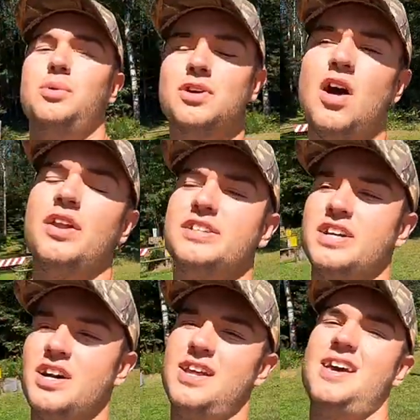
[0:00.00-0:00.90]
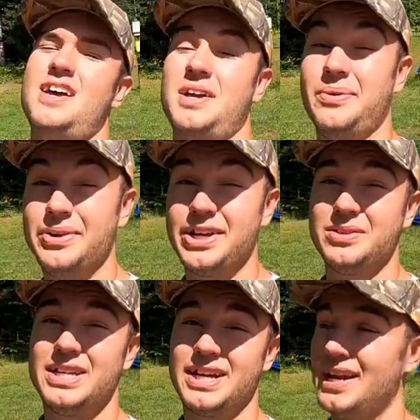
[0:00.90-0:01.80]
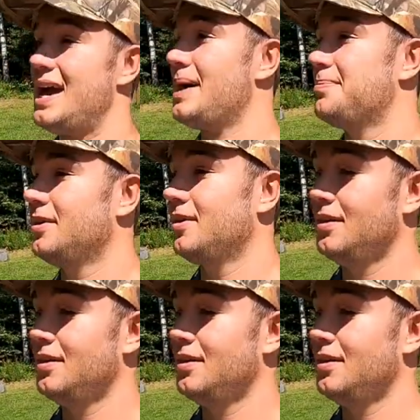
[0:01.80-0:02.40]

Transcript: we're calling it done. We're gonna go take a nap